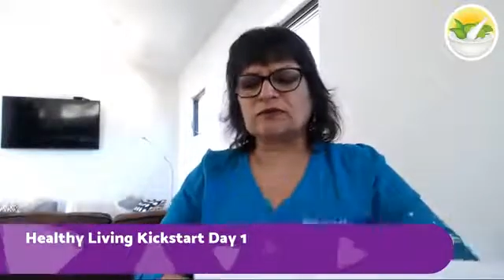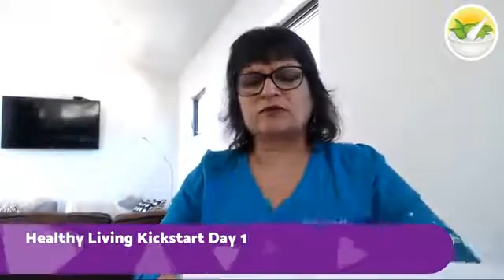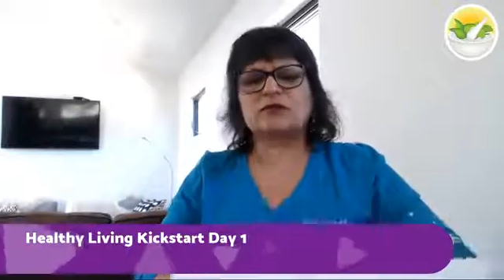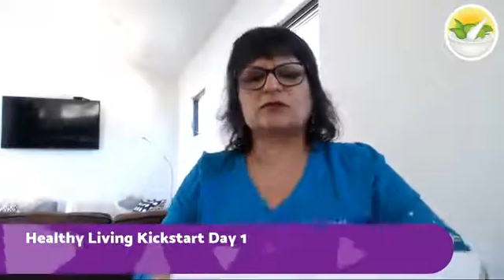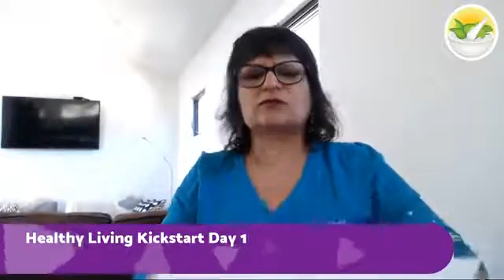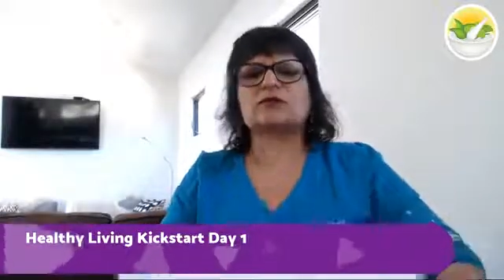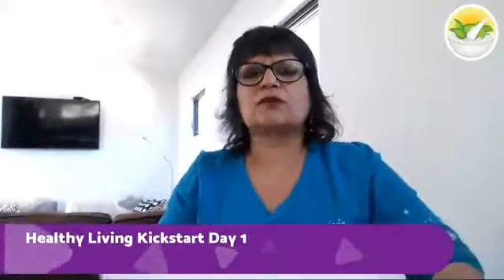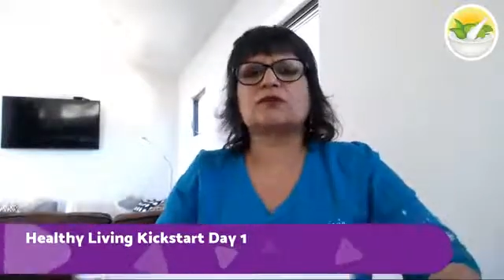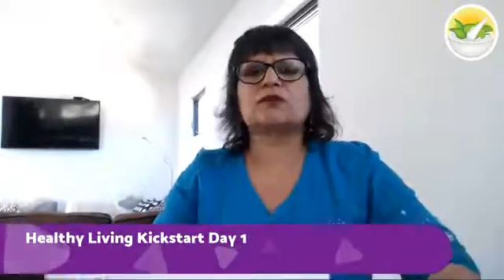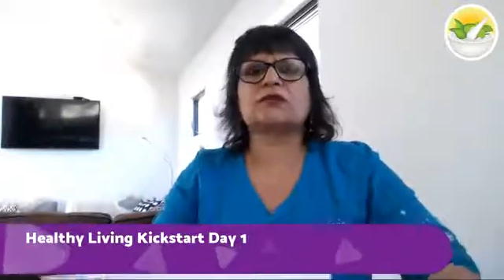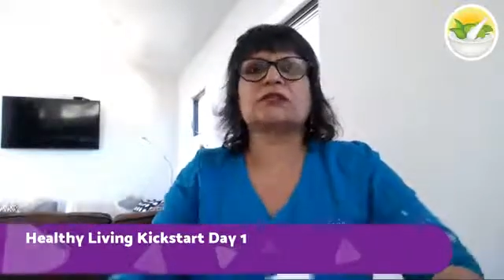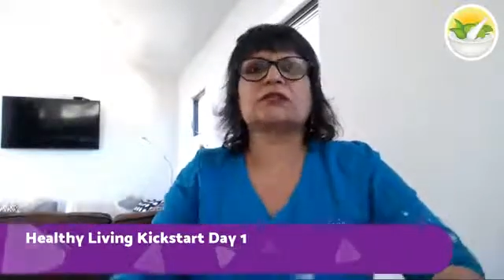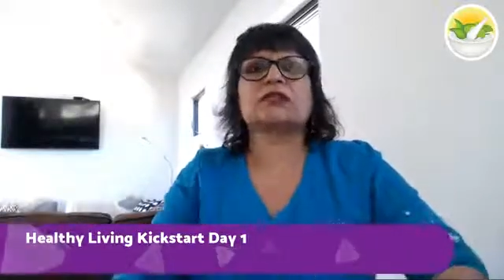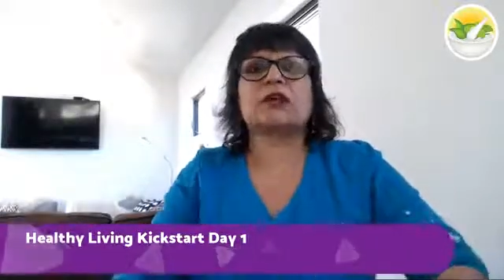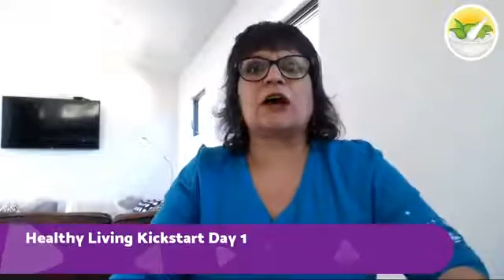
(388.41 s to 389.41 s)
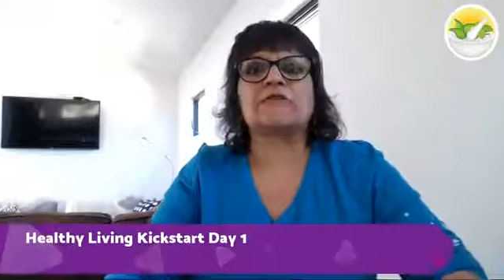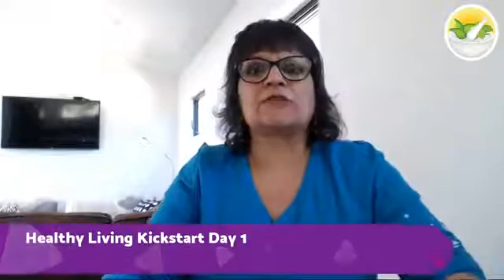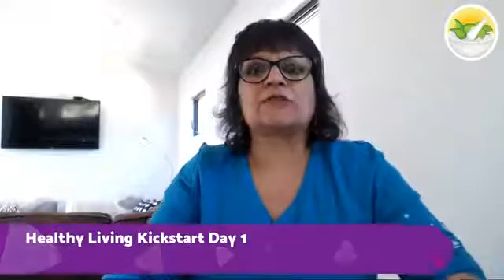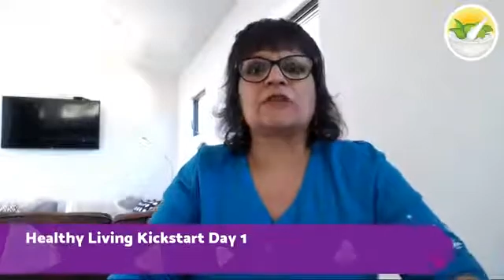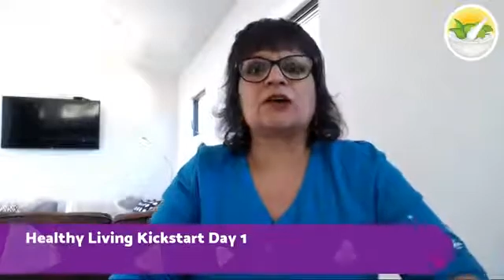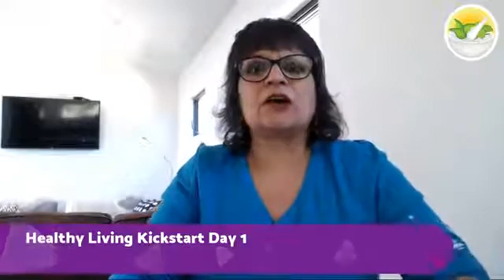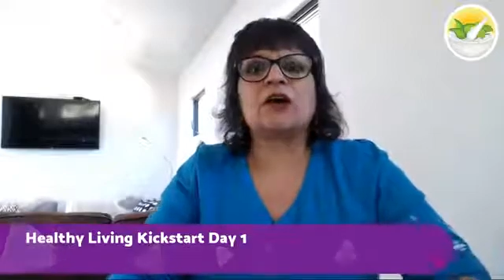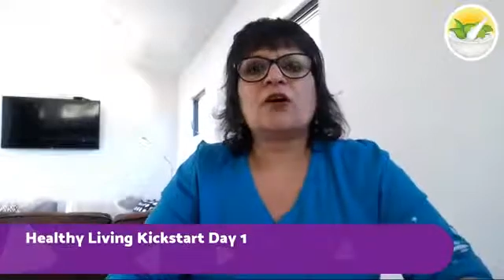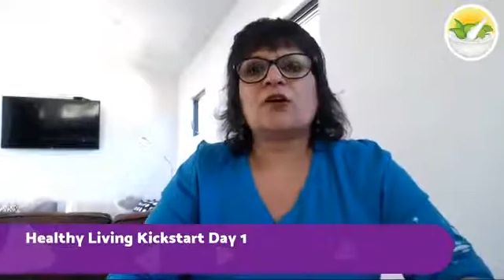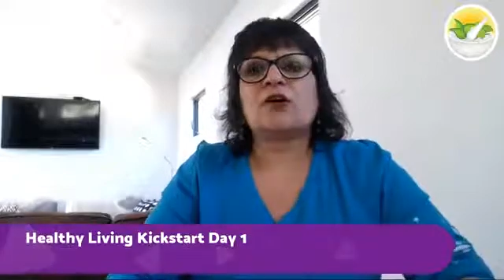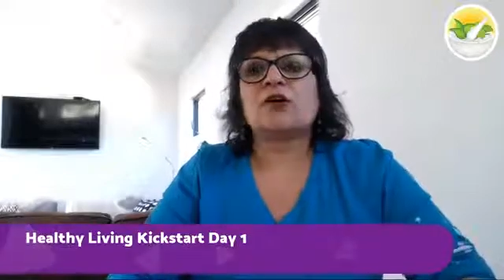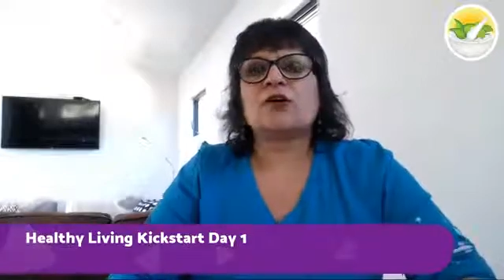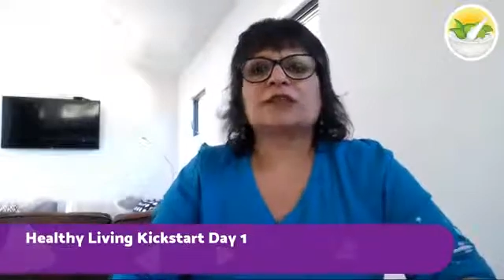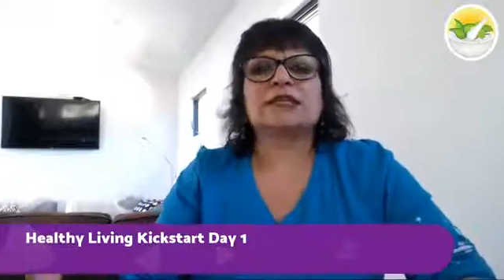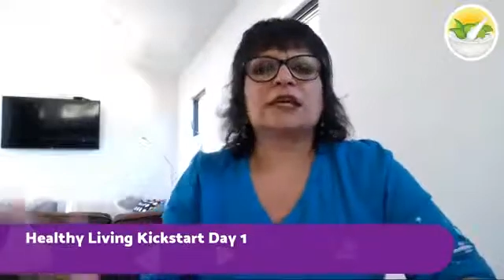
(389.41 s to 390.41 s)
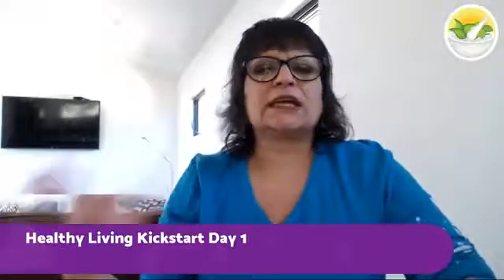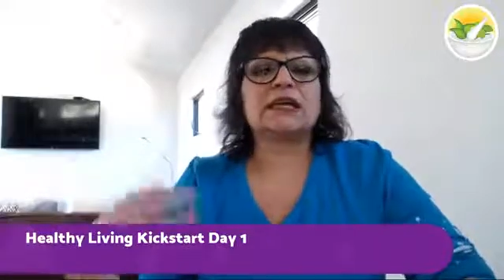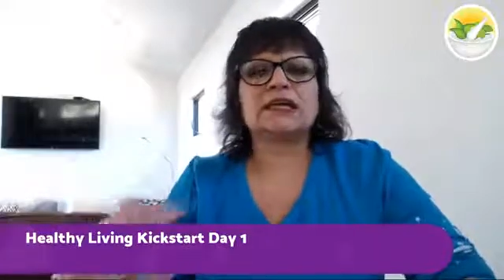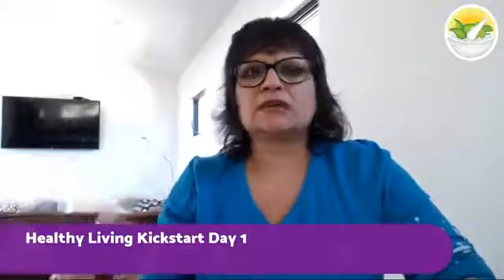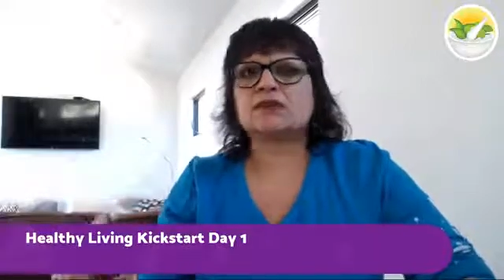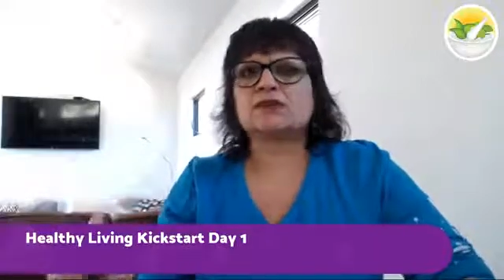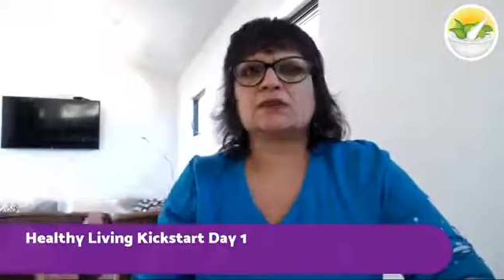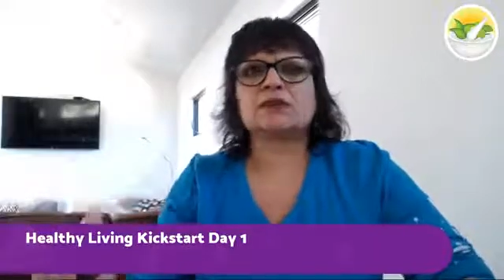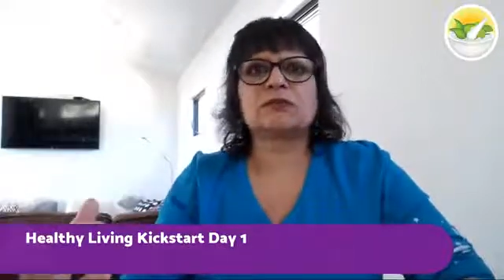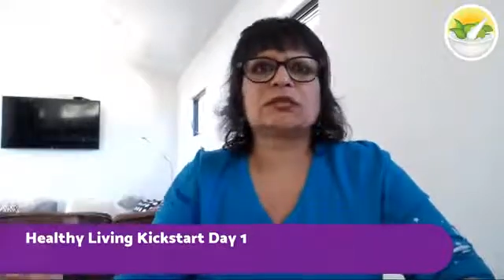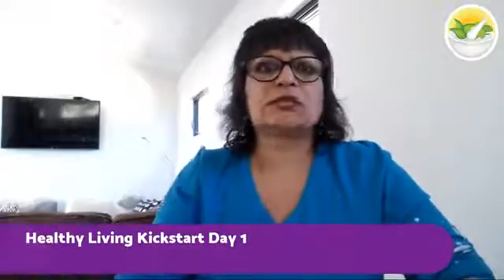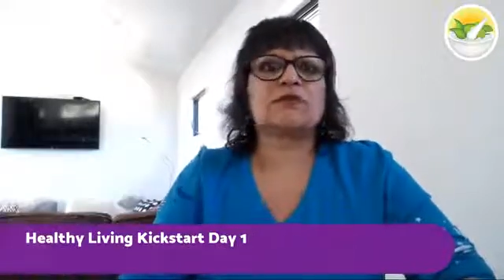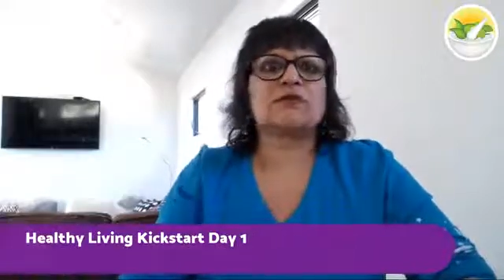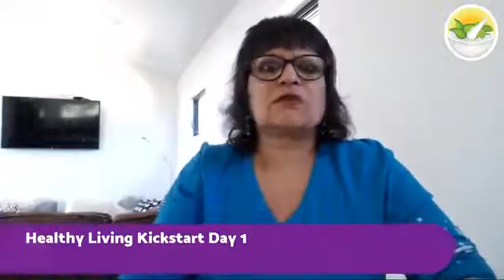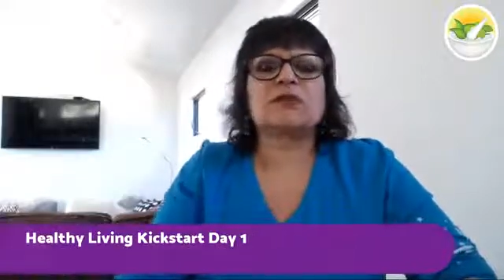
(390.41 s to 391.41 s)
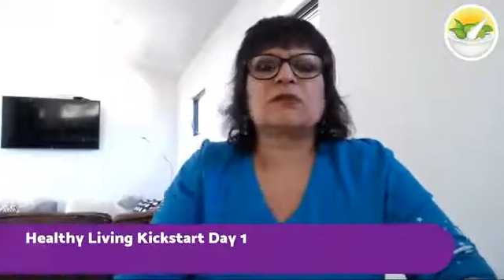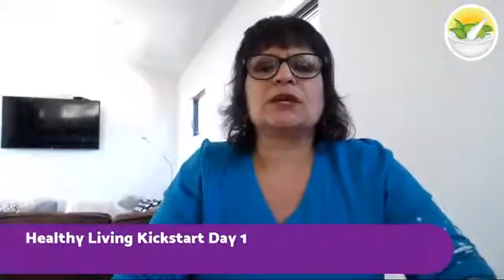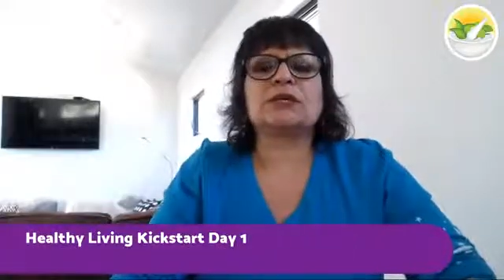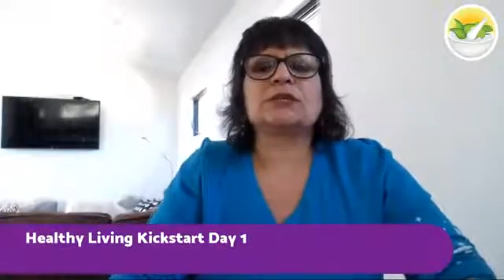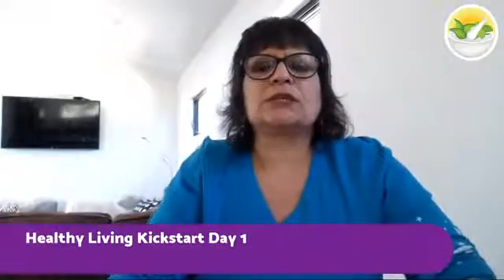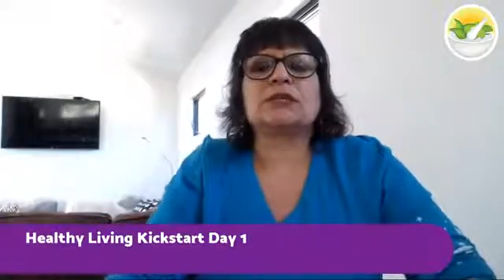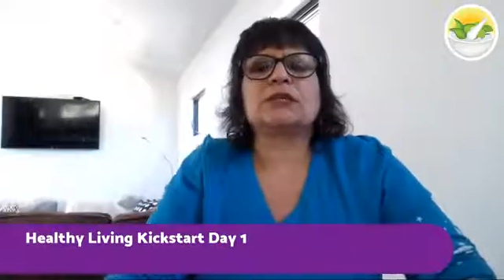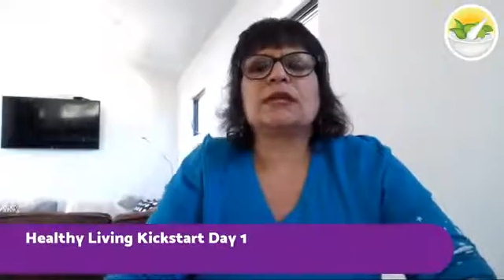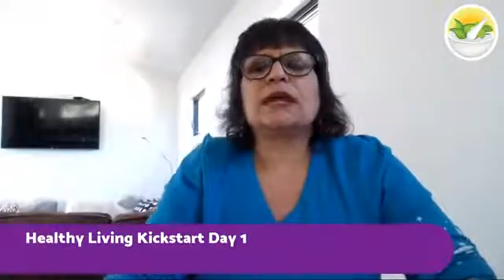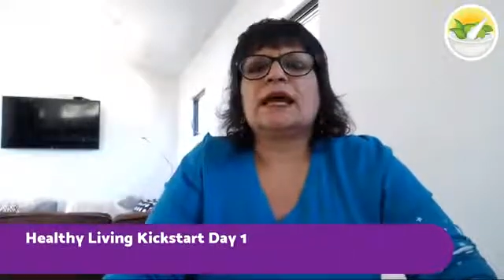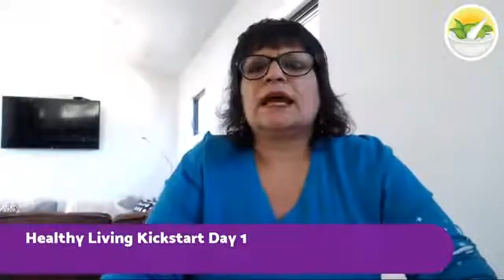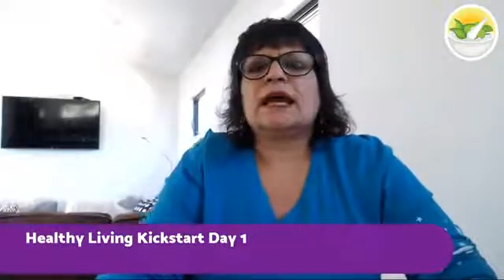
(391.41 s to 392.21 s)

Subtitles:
doing so much stuff or taking in so much information,